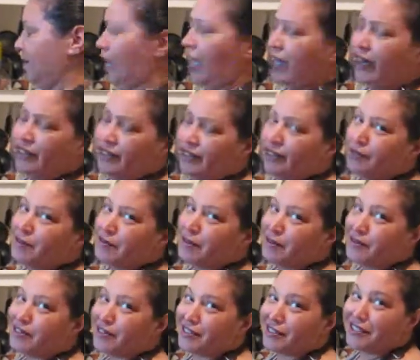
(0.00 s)
And I think I'm
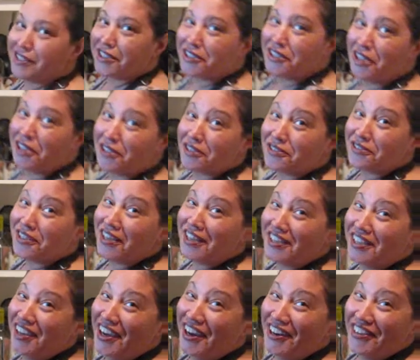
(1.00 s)
seriously like yelling
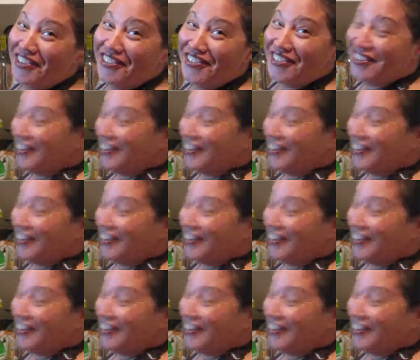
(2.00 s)
right now.